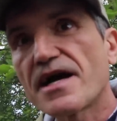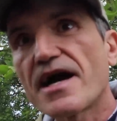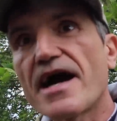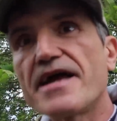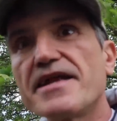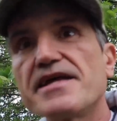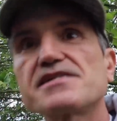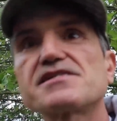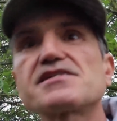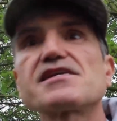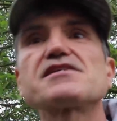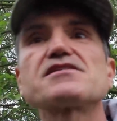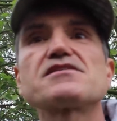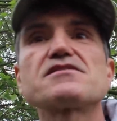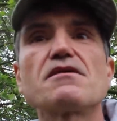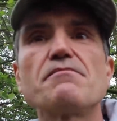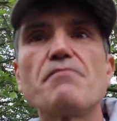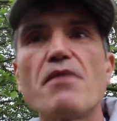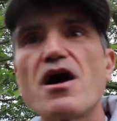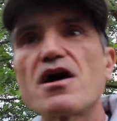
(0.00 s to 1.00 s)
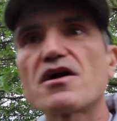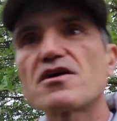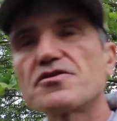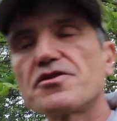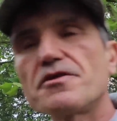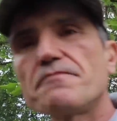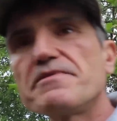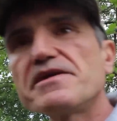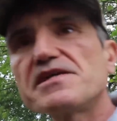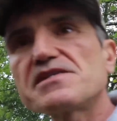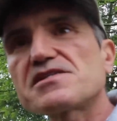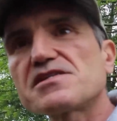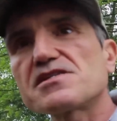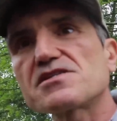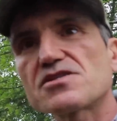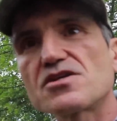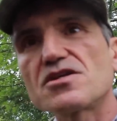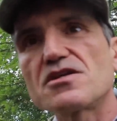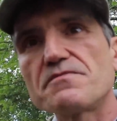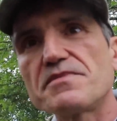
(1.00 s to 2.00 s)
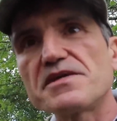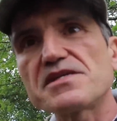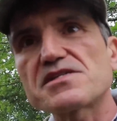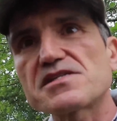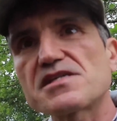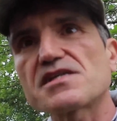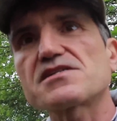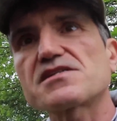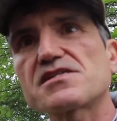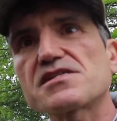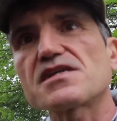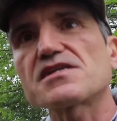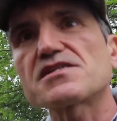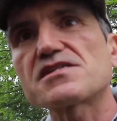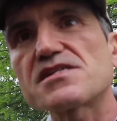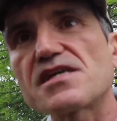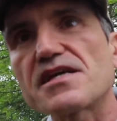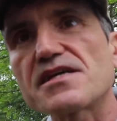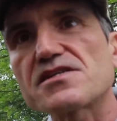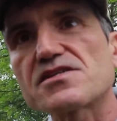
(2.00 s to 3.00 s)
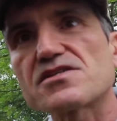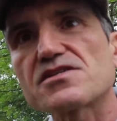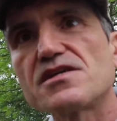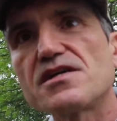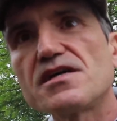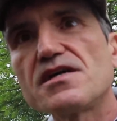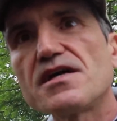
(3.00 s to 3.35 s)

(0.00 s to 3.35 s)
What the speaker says: and it says the mark of the beast is going to be 666.